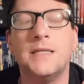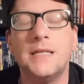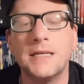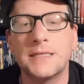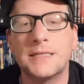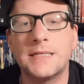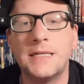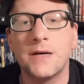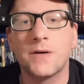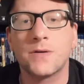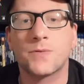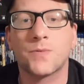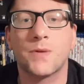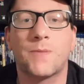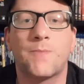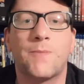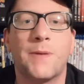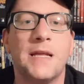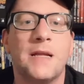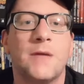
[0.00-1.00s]
this deals
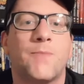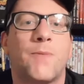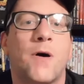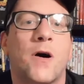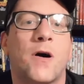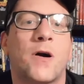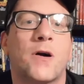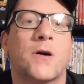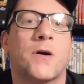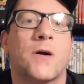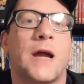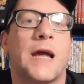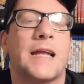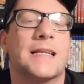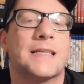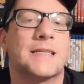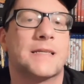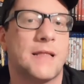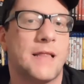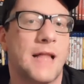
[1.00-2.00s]
with Peter Parker and
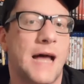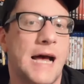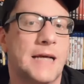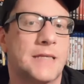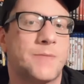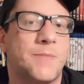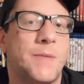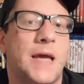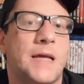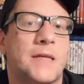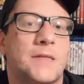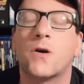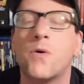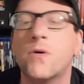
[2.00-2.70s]
his classmates